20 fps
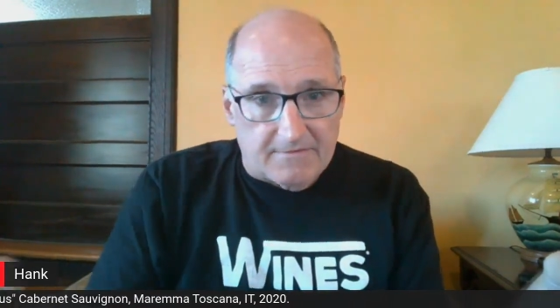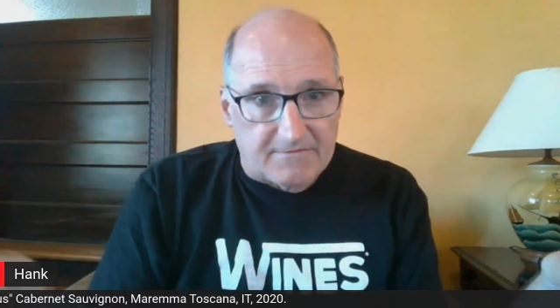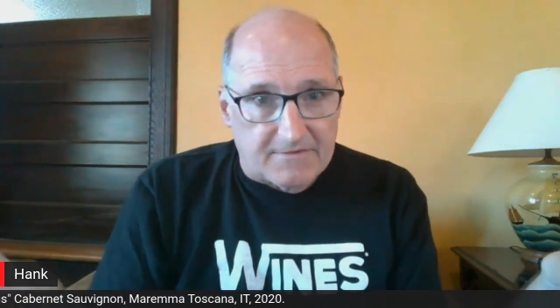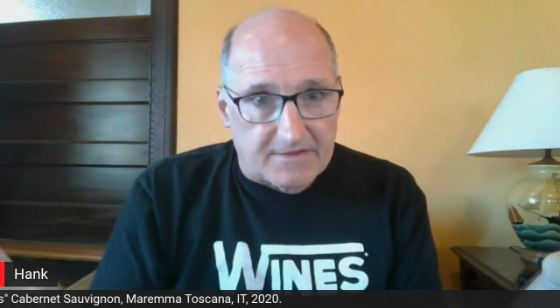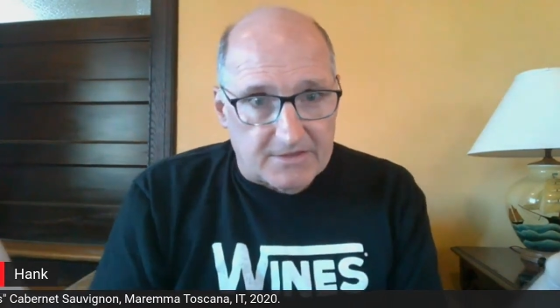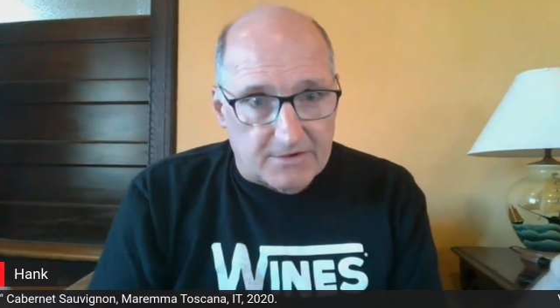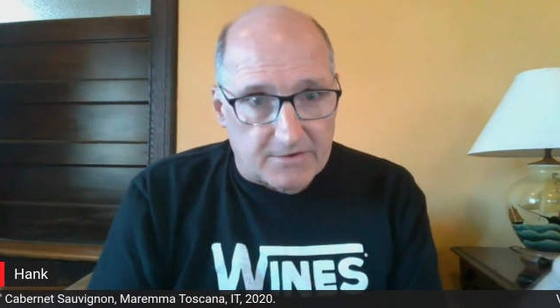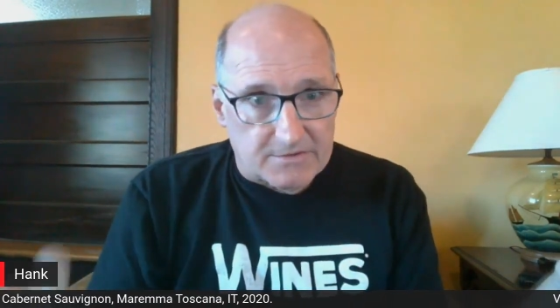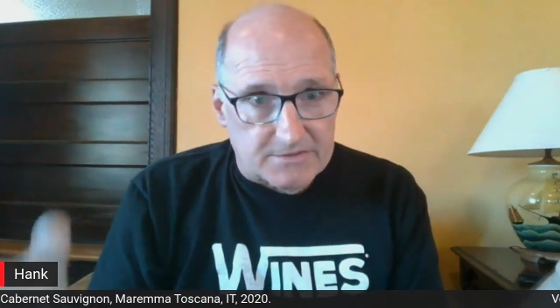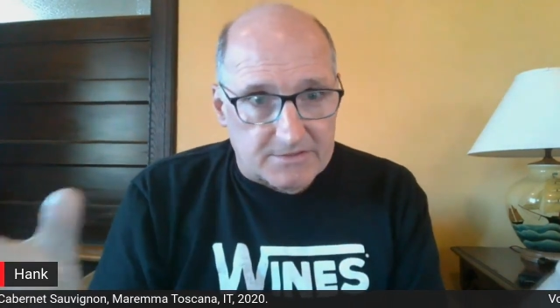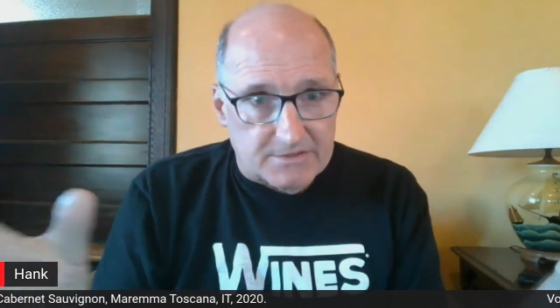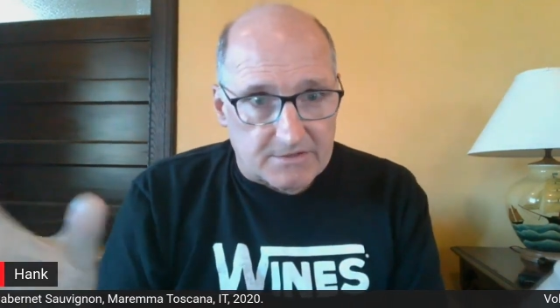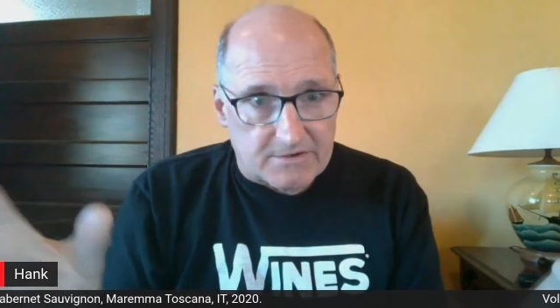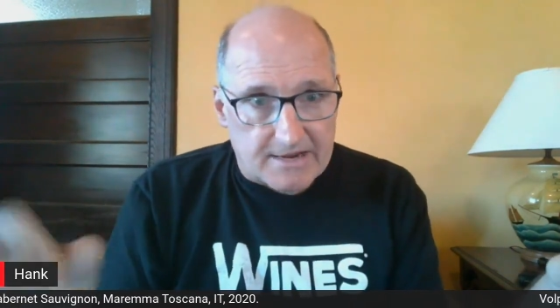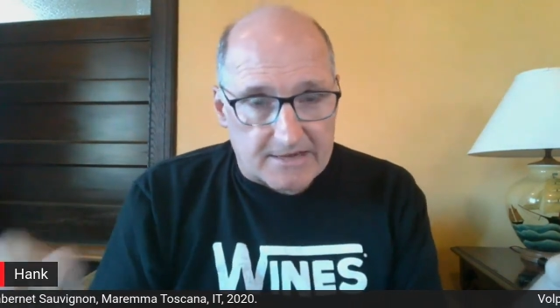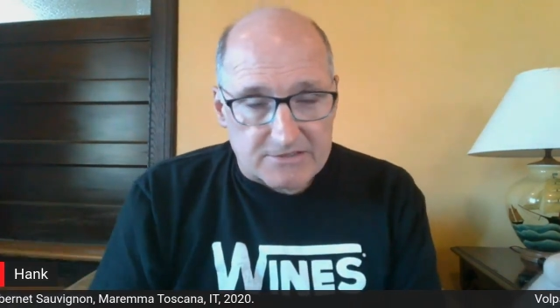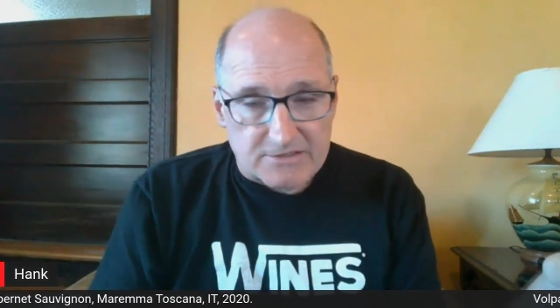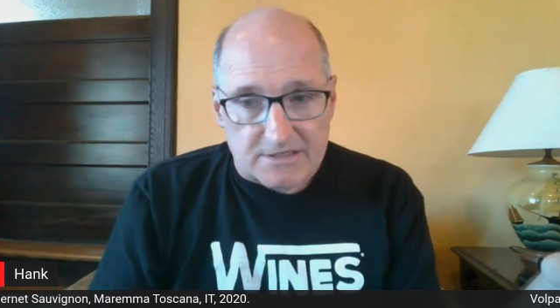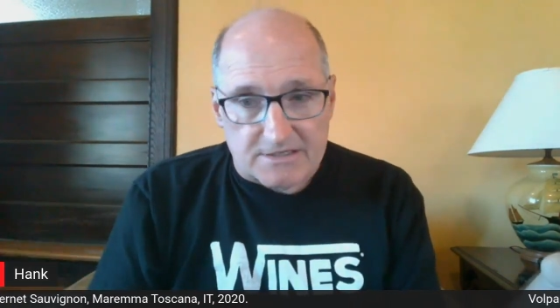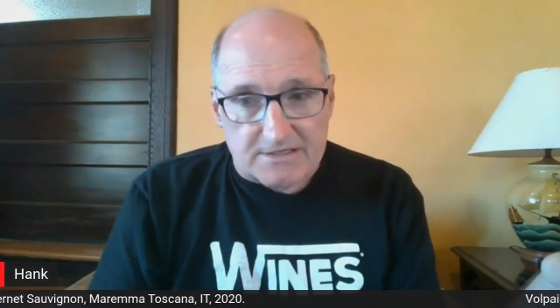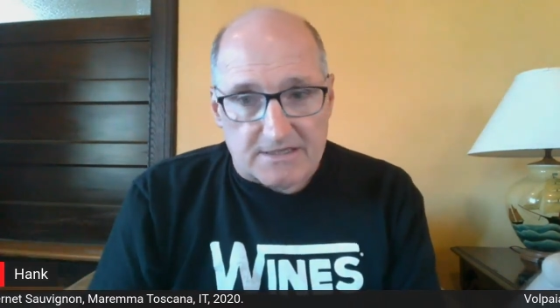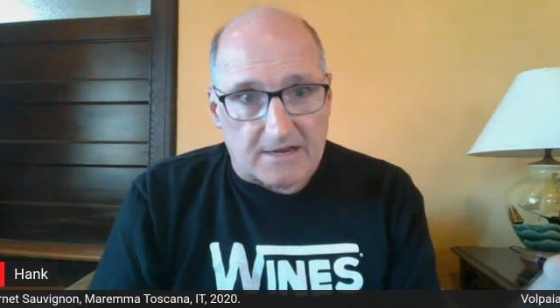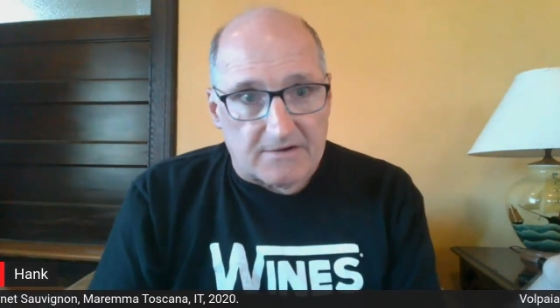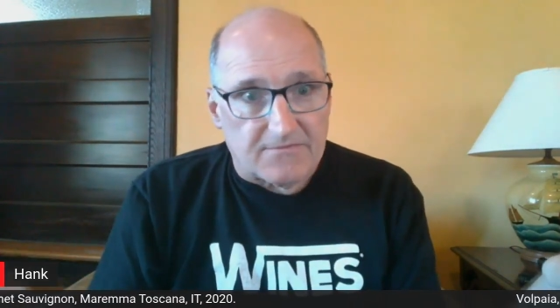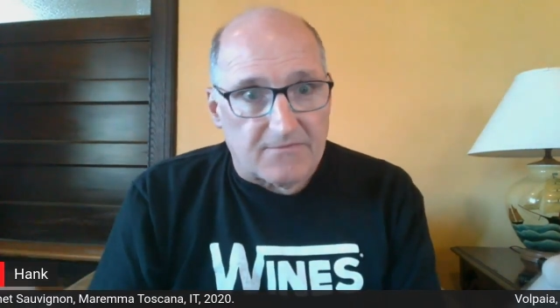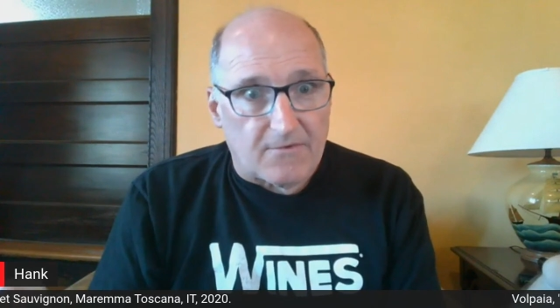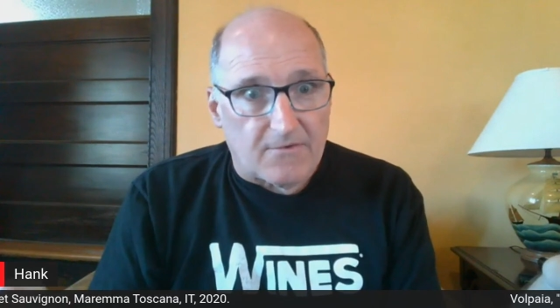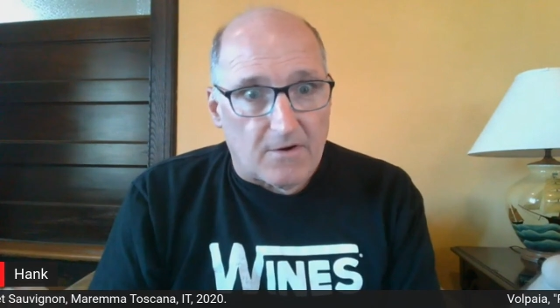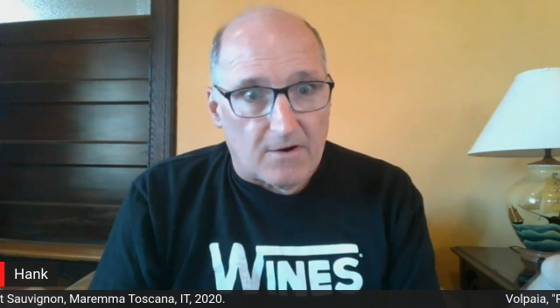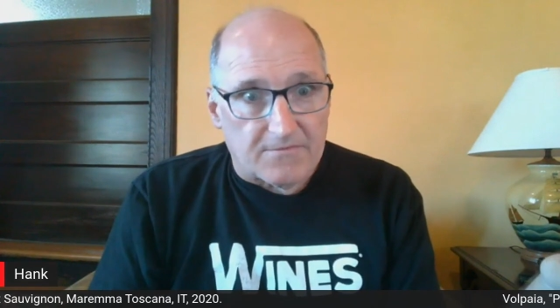vineyards are actually not
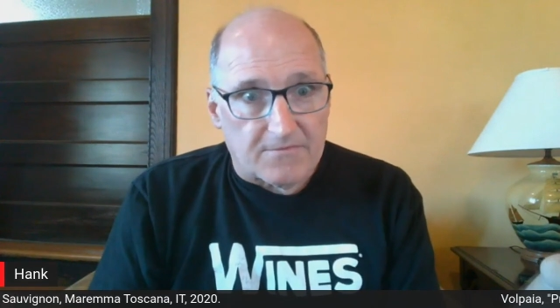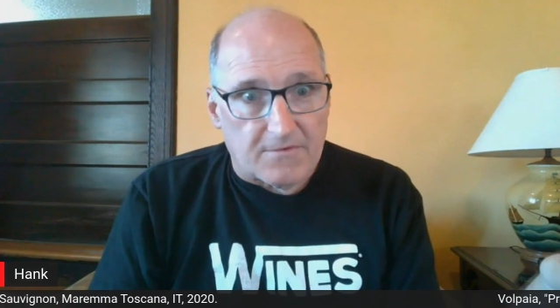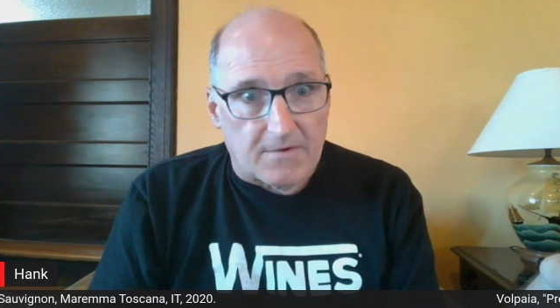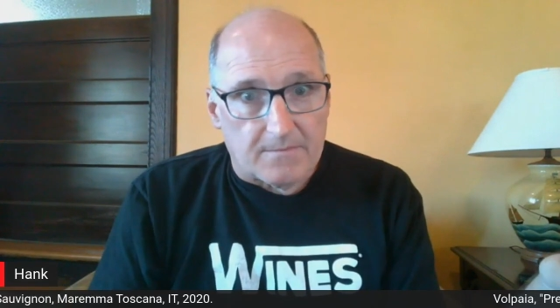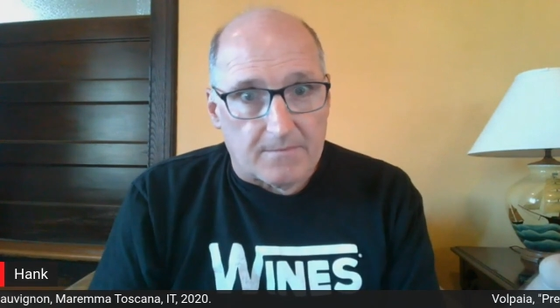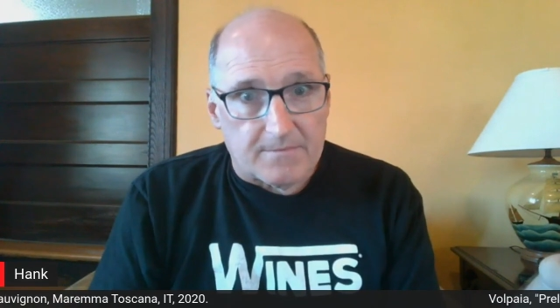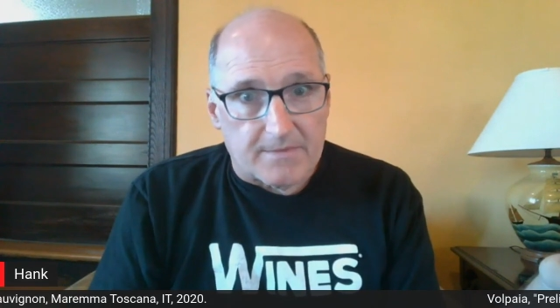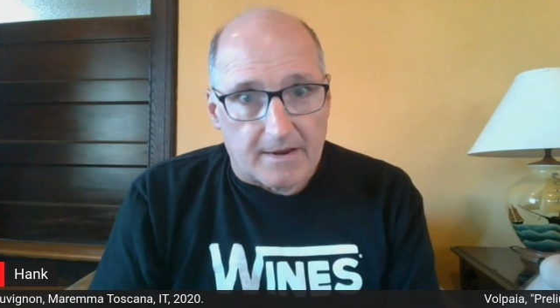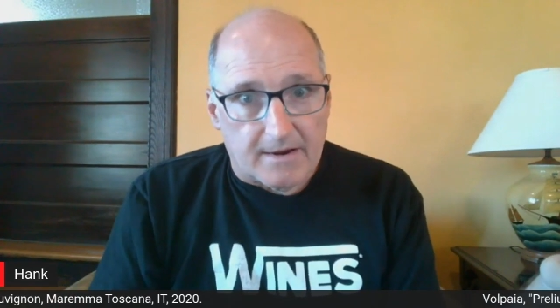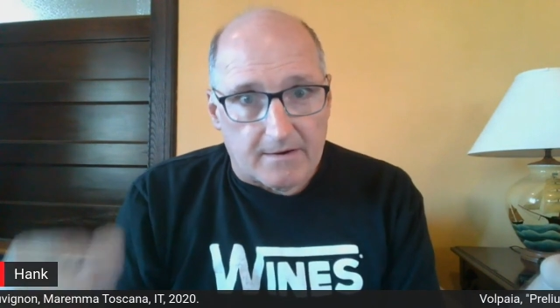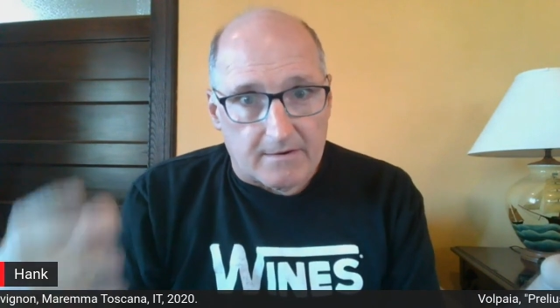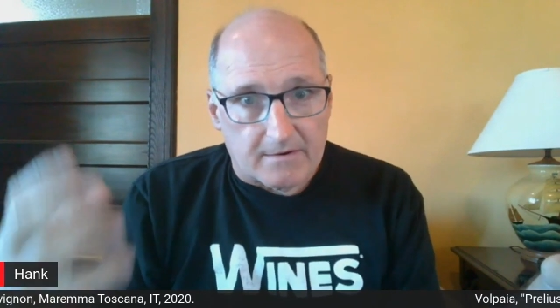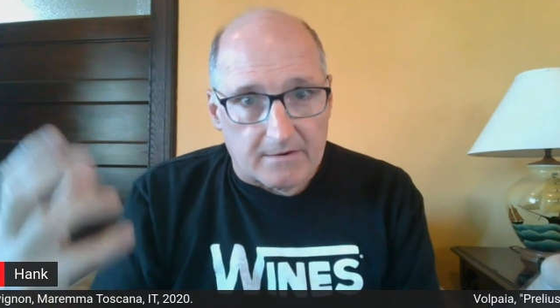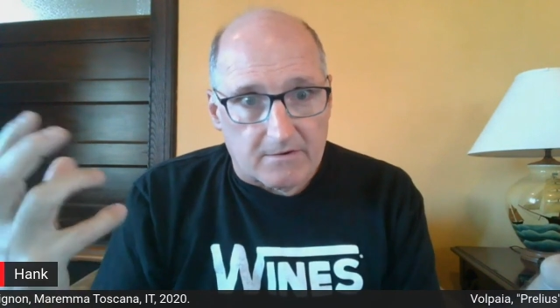far from there,